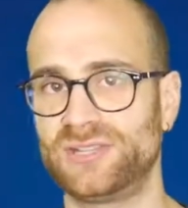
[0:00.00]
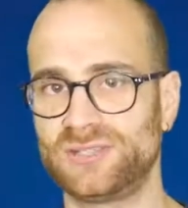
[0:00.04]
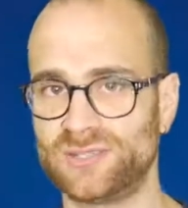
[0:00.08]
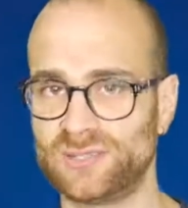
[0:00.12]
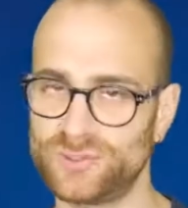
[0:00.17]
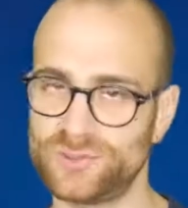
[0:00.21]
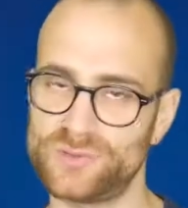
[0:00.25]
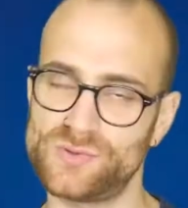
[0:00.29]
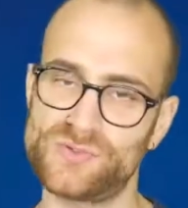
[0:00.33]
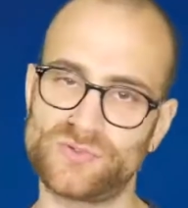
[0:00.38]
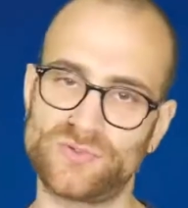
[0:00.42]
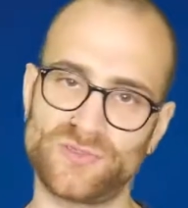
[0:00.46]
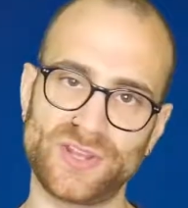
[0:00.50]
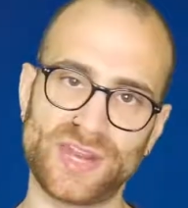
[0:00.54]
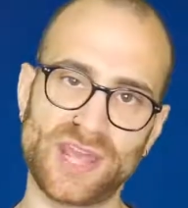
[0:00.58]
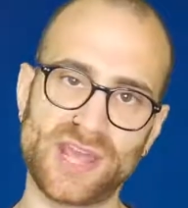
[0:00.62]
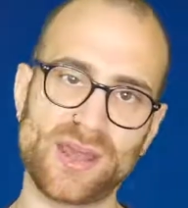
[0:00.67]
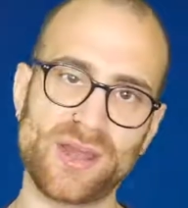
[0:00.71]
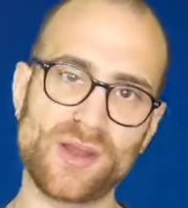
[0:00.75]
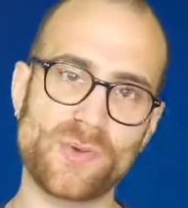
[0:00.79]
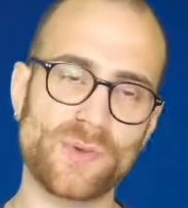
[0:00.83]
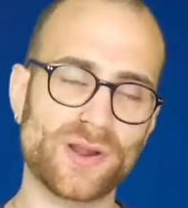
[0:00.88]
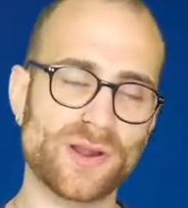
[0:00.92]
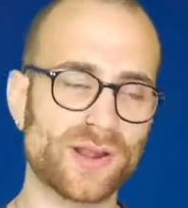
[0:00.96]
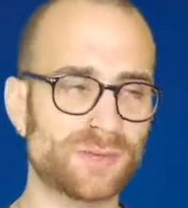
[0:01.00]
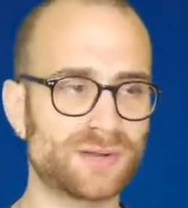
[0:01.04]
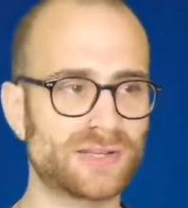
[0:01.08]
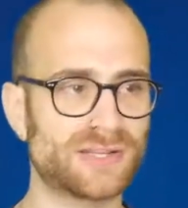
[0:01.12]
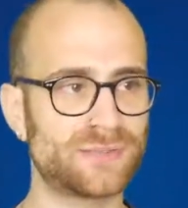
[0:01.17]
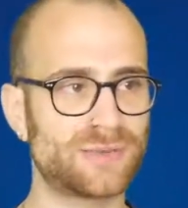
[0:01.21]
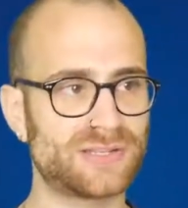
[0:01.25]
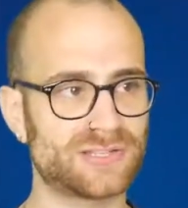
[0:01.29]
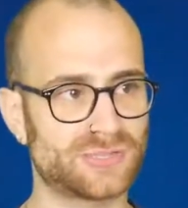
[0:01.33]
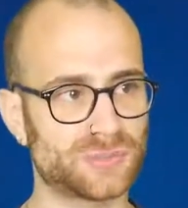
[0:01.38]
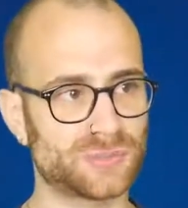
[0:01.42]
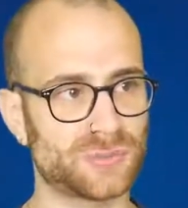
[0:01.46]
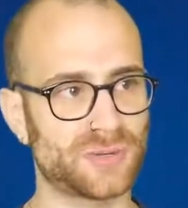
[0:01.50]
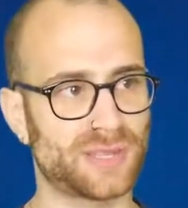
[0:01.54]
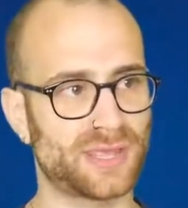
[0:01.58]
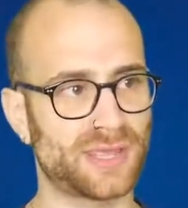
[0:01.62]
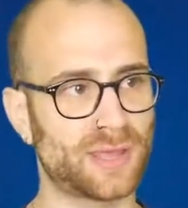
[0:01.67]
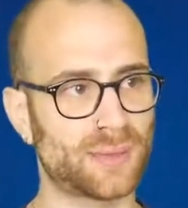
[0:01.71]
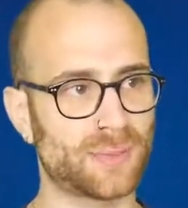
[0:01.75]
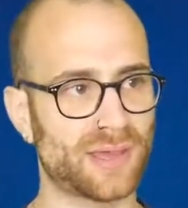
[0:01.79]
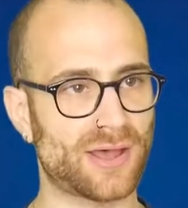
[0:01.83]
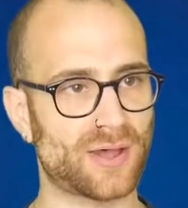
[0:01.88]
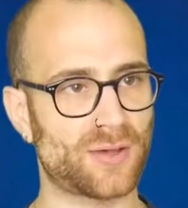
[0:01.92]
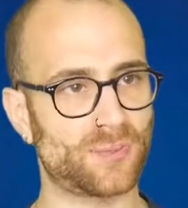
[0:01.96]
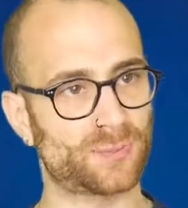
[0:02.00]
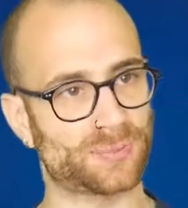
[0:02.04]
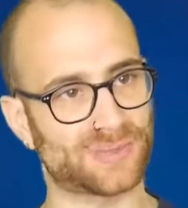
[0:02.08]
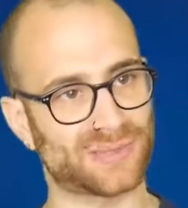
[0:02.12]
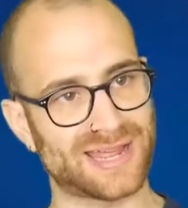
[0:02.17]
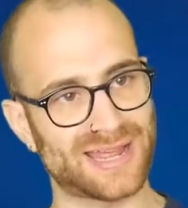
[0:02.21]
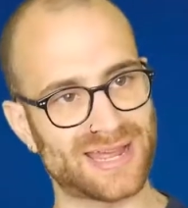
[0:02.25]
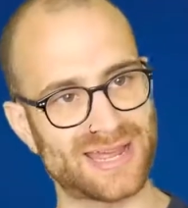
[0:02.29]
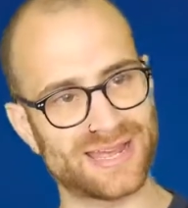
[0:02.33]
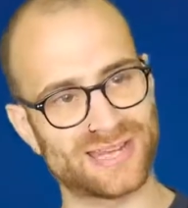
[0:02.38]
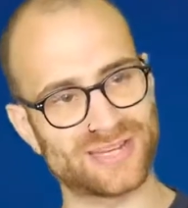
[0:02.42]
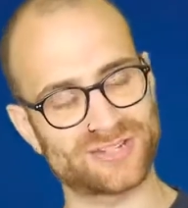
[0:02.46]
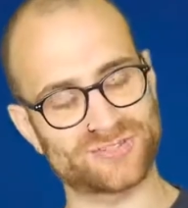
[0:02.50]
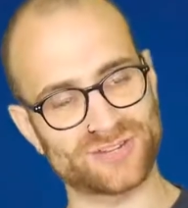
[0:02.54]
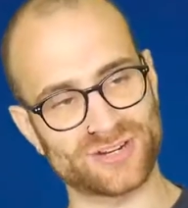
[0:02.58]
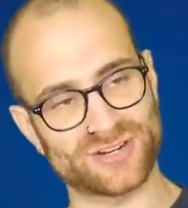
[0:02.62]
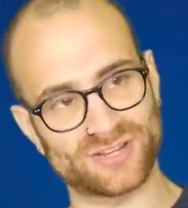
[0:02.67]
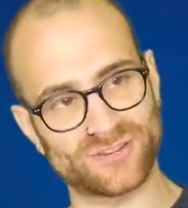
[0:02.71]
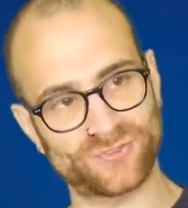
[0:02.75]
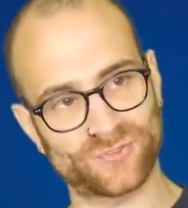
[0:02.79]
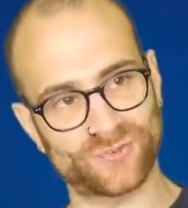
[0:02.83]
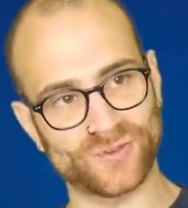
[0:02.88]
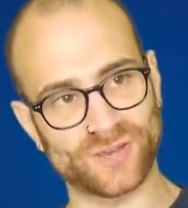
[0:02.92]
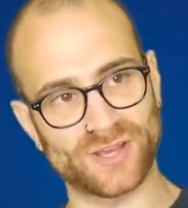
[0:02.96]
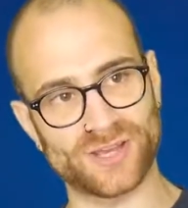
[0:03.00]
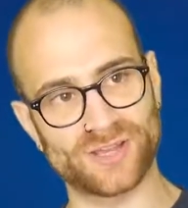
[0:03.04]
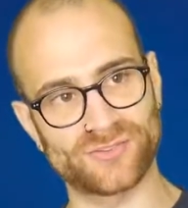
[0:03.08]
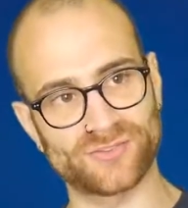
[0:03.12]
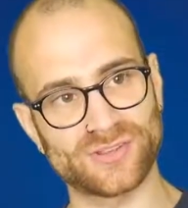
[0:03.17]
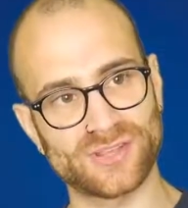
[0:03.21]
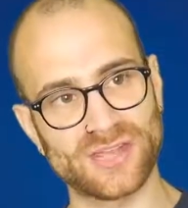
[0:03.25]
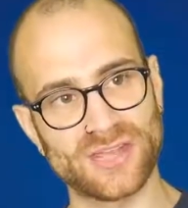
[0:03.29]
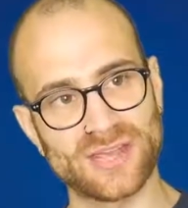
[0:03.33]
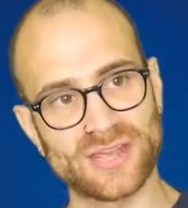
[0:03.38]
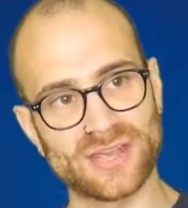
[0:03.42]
news video where I'm going to be talking about player transfers.